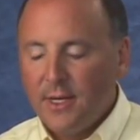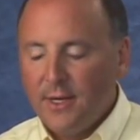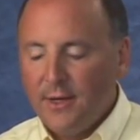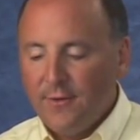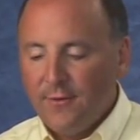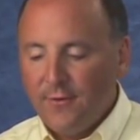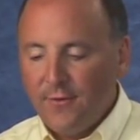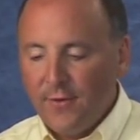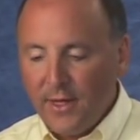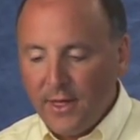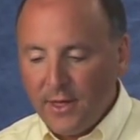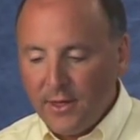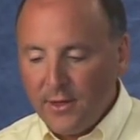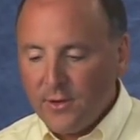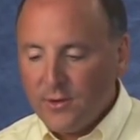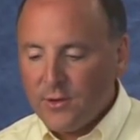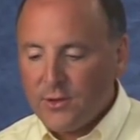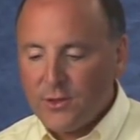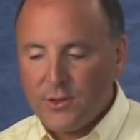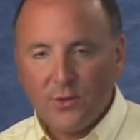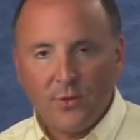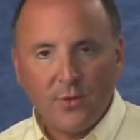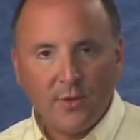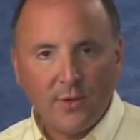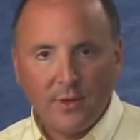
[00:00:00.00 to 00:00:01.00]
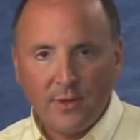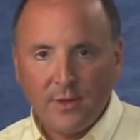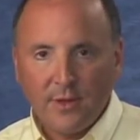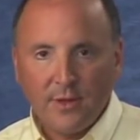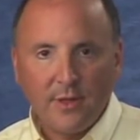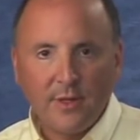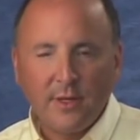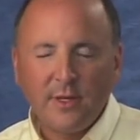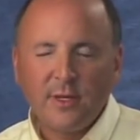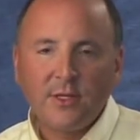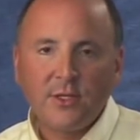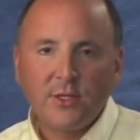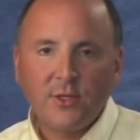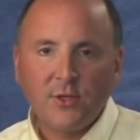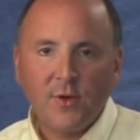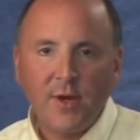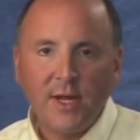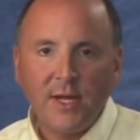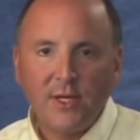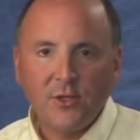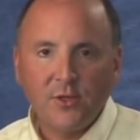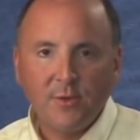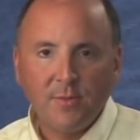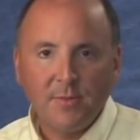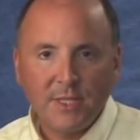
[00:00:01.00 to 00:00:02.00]
failures, or
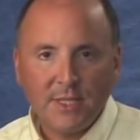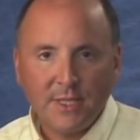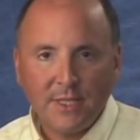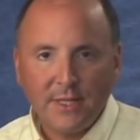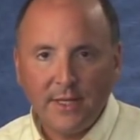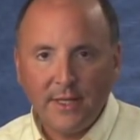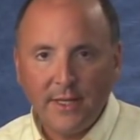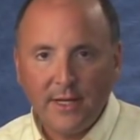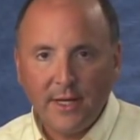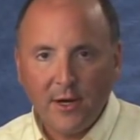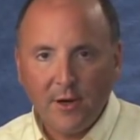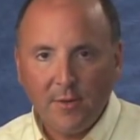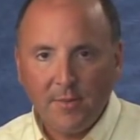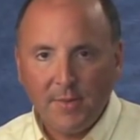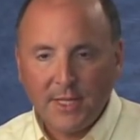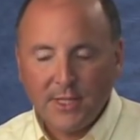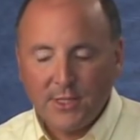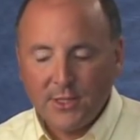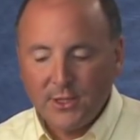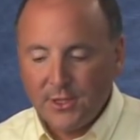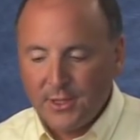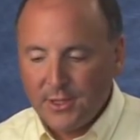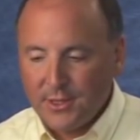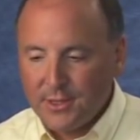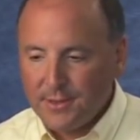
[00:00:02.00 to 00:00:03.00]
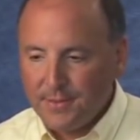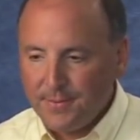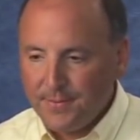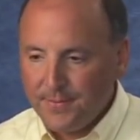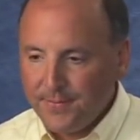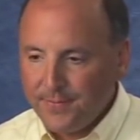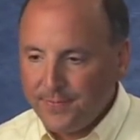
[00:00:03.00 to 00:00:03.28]
strange or misleading error messages.